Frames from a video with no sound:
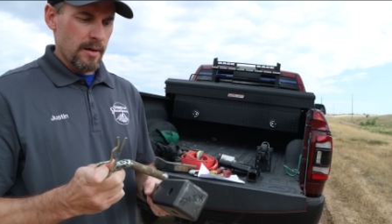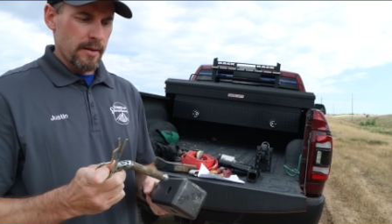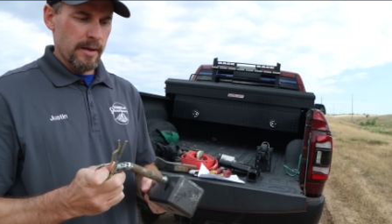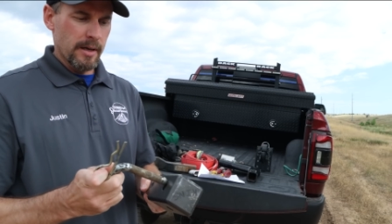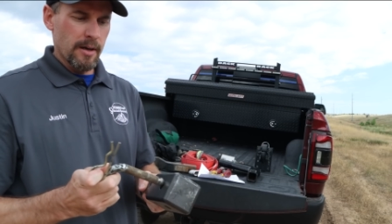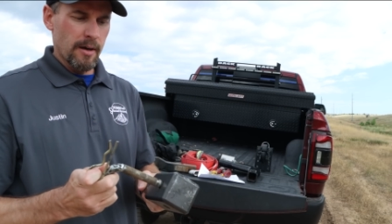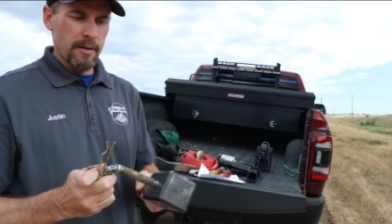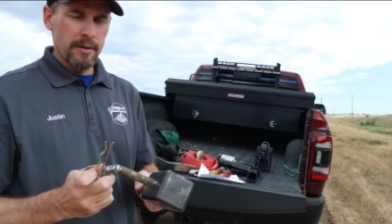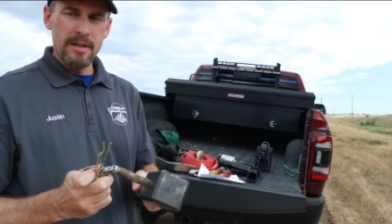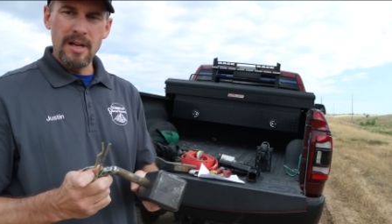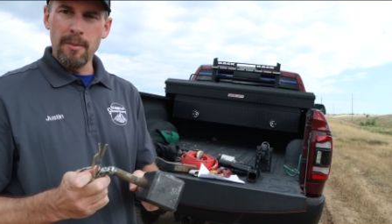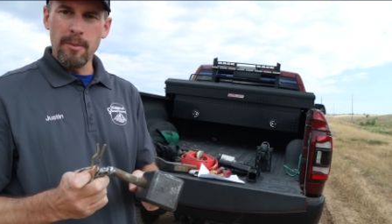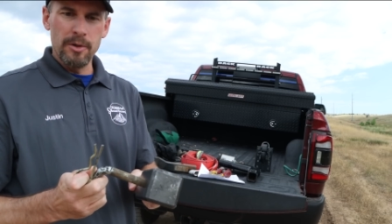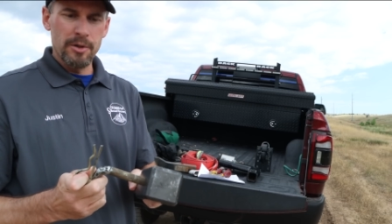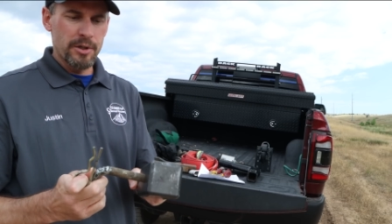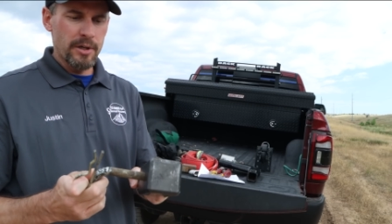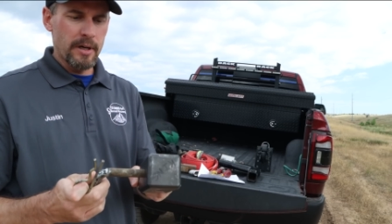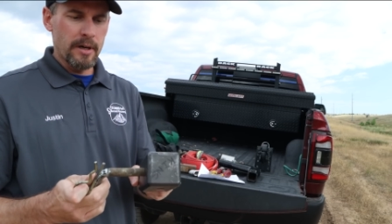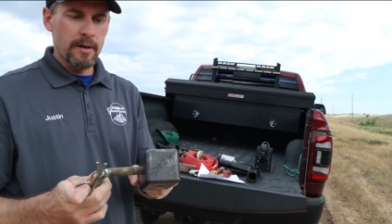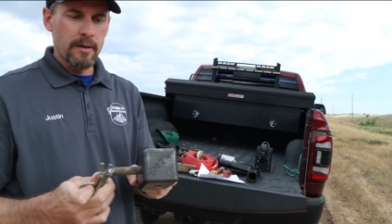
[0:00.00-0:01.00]
They call it double
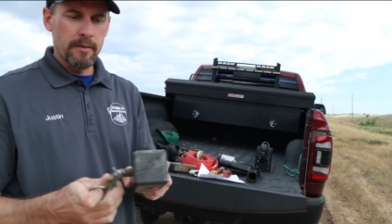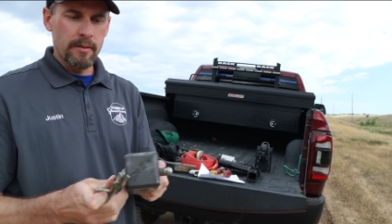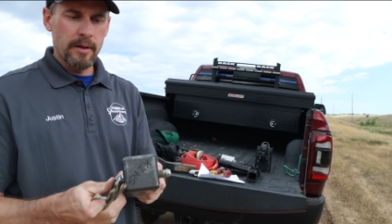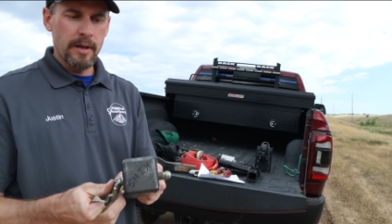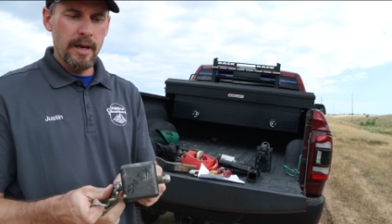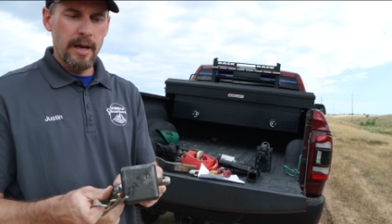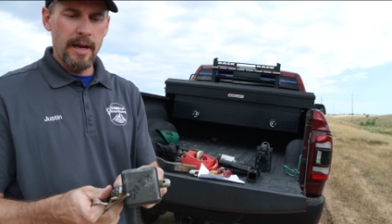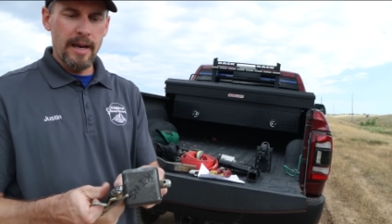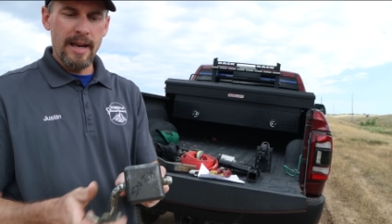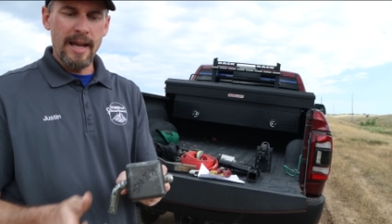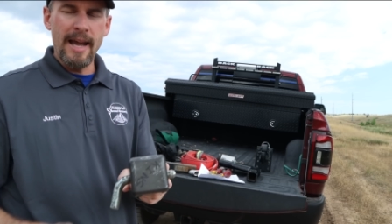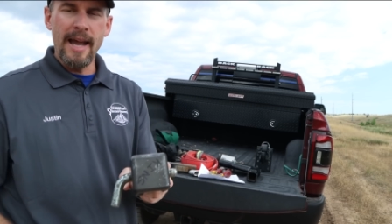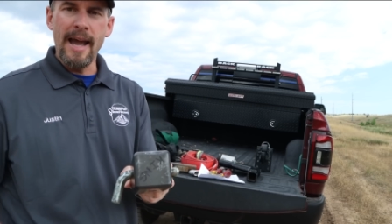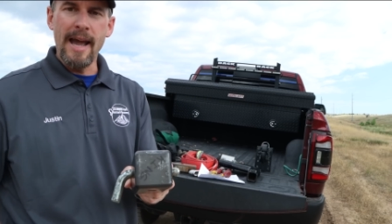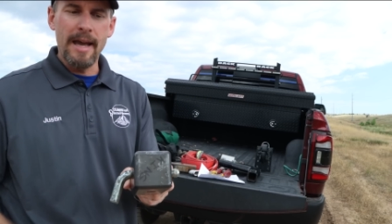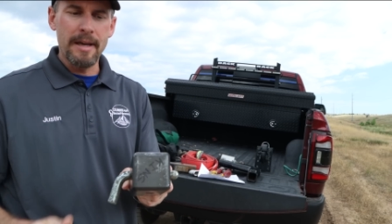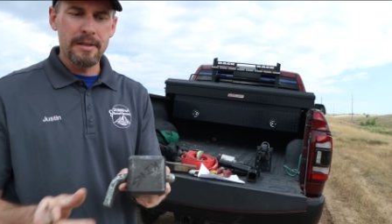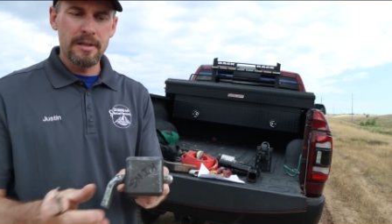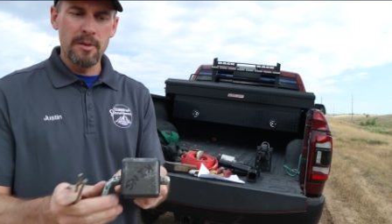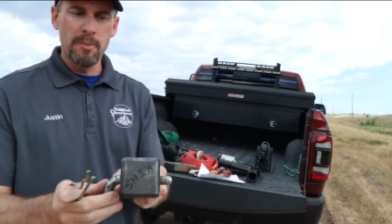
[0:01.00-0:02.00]
shear, okay? It
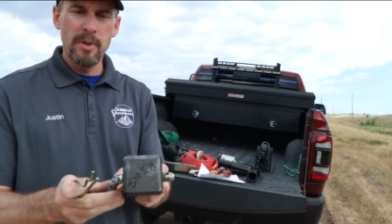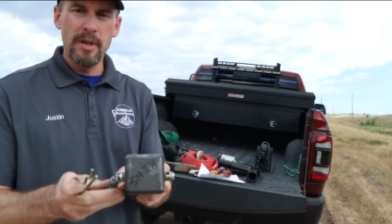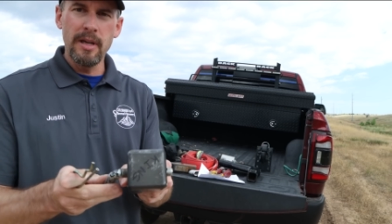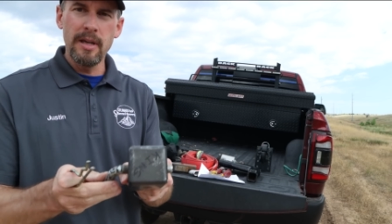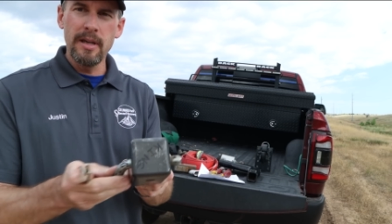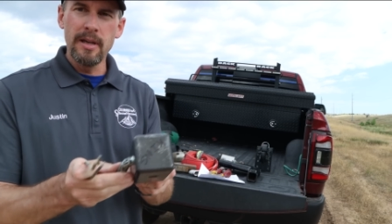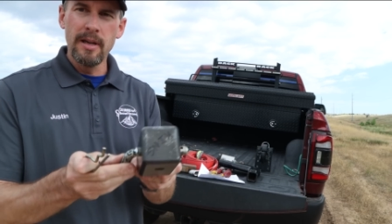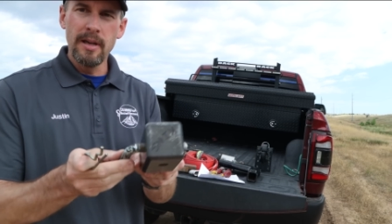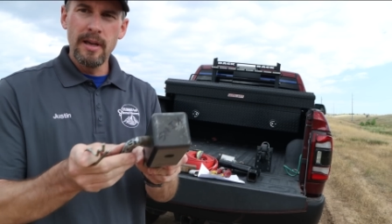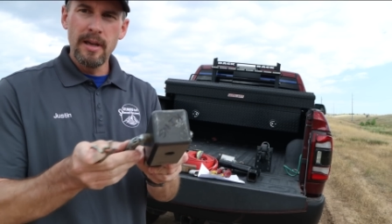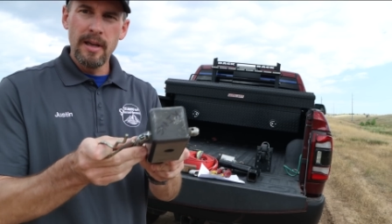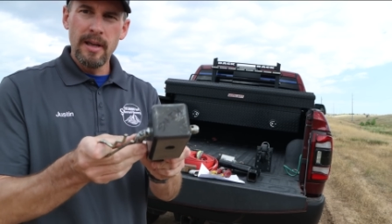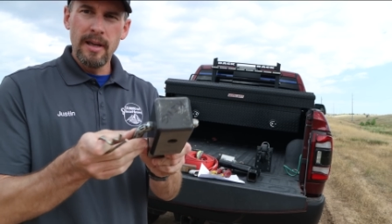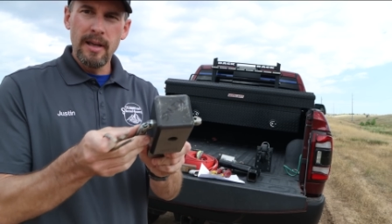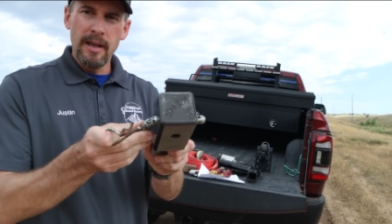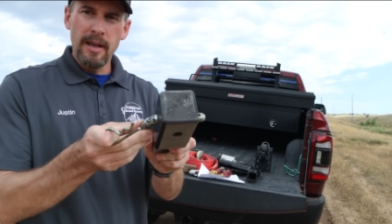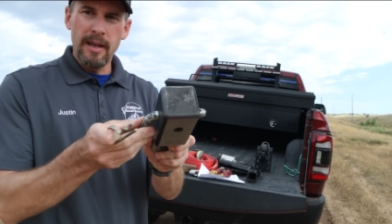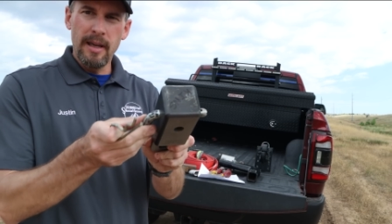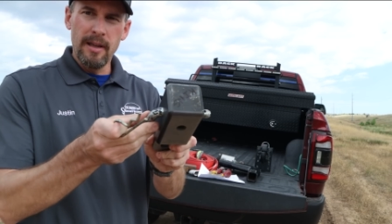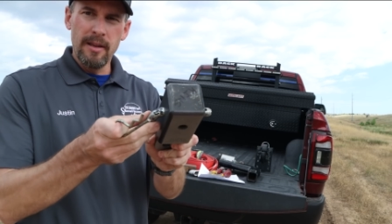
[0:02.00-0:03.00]
has to be
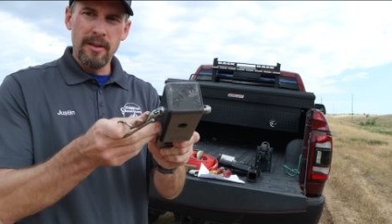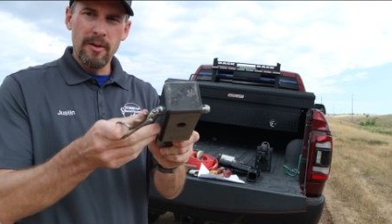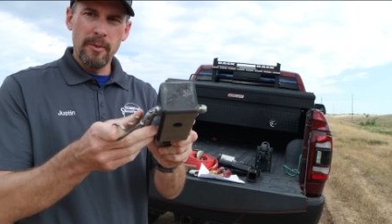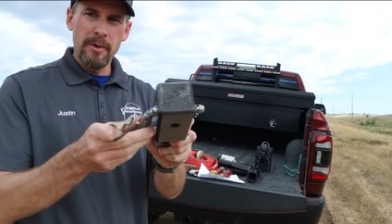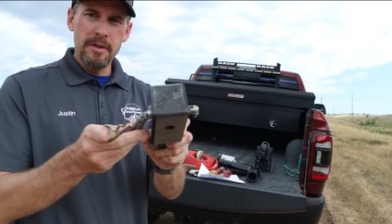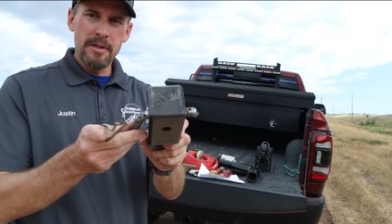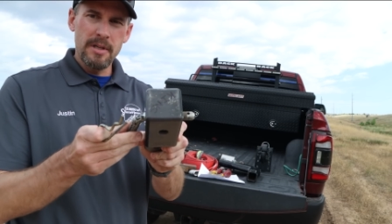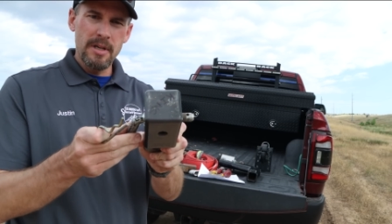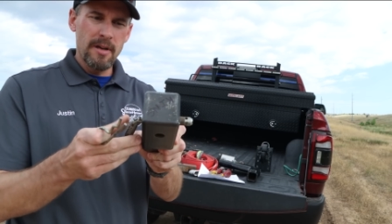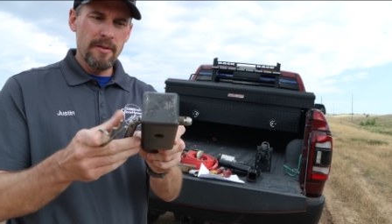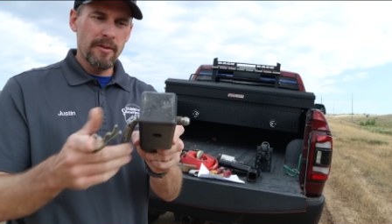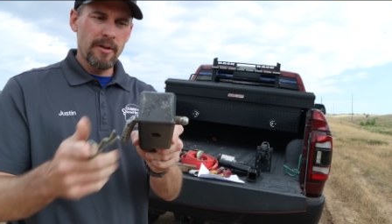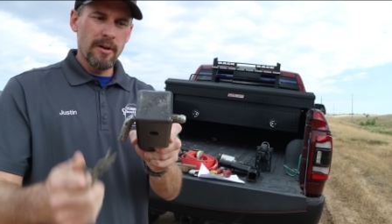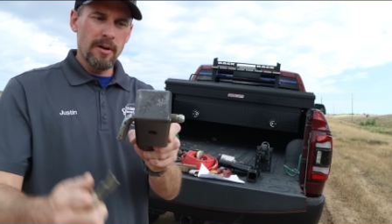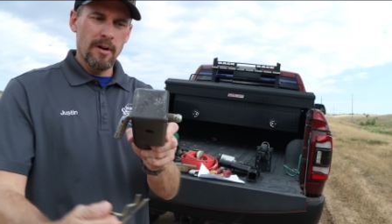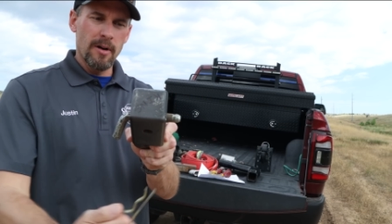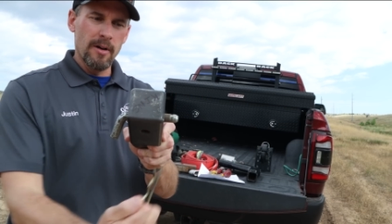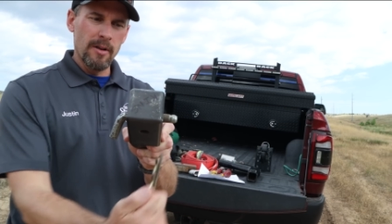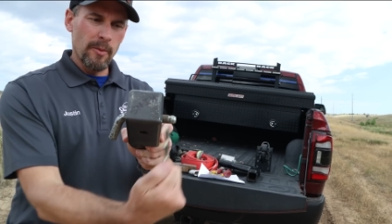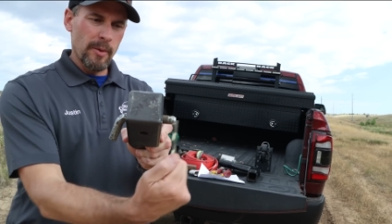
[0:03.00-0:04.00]
in the
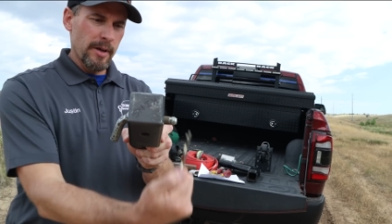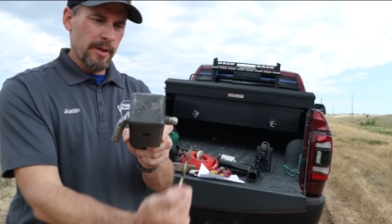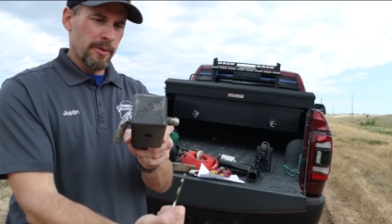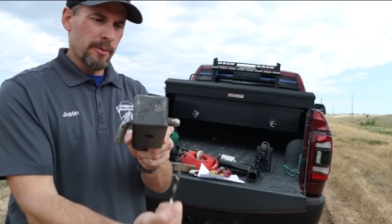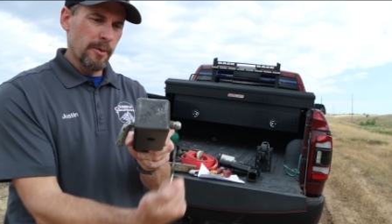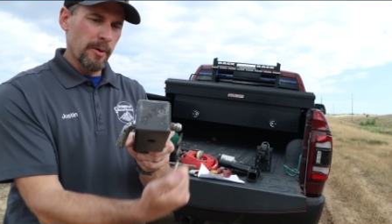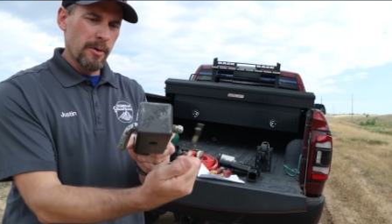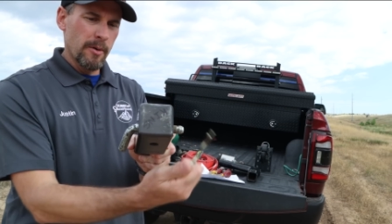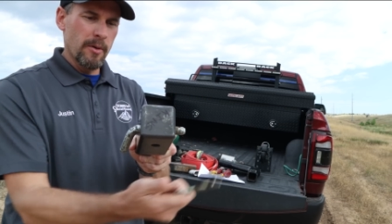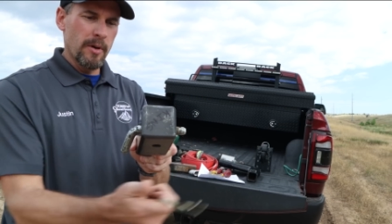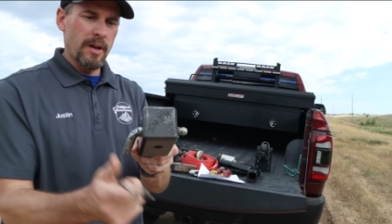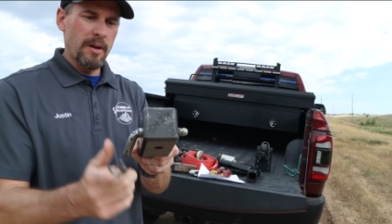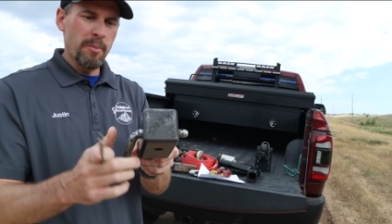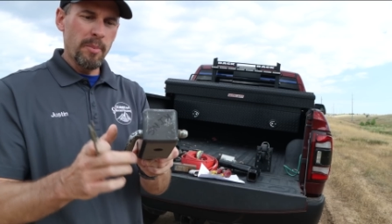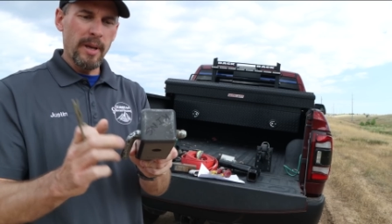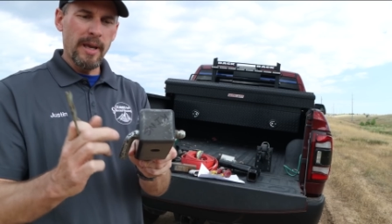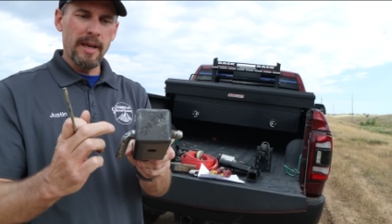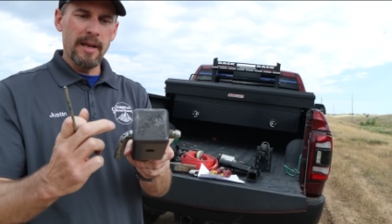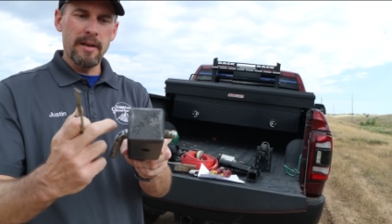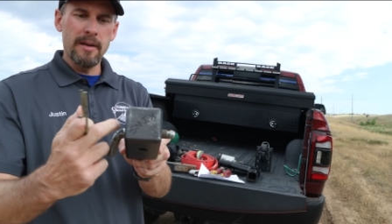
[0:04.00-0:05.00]
receiver all the way through
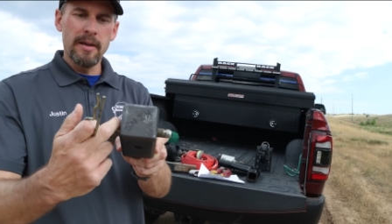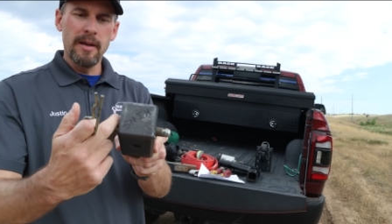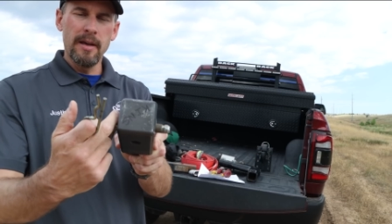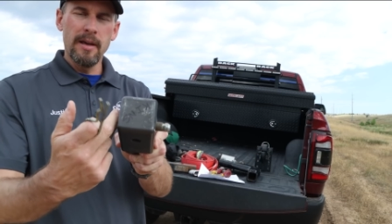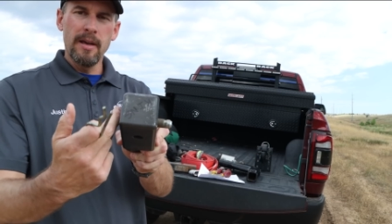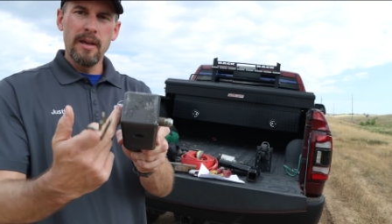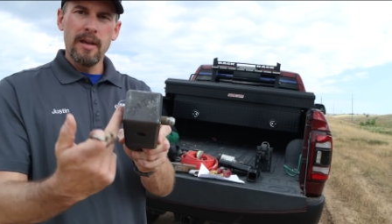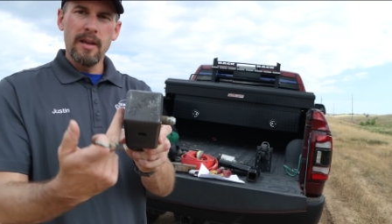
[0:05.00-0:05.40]
and pinned.